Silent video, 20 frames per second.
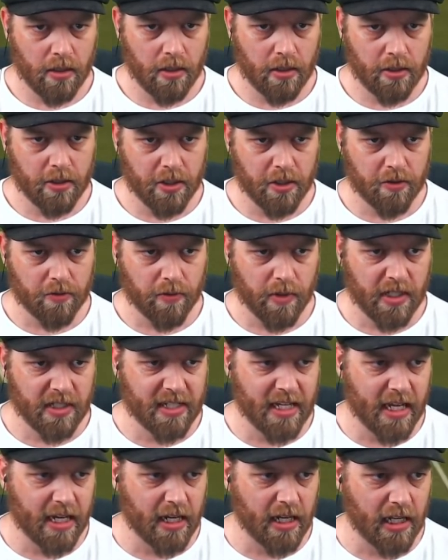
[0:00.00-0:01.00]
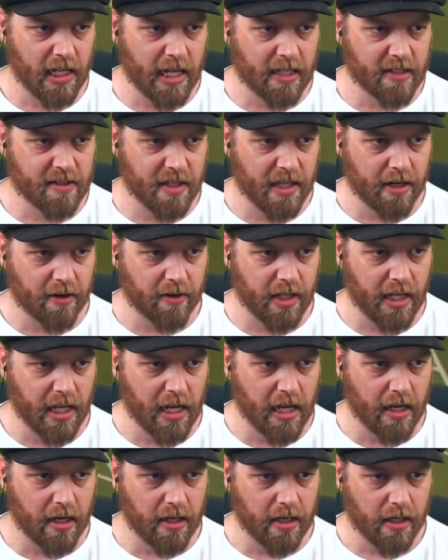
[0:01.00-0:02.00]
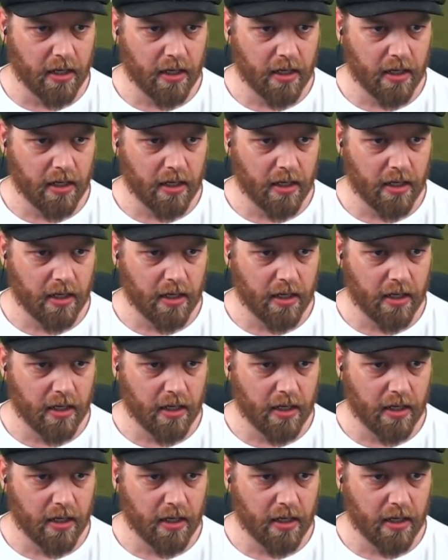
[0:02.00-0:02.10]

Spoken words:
Just runs out of legs there at the end.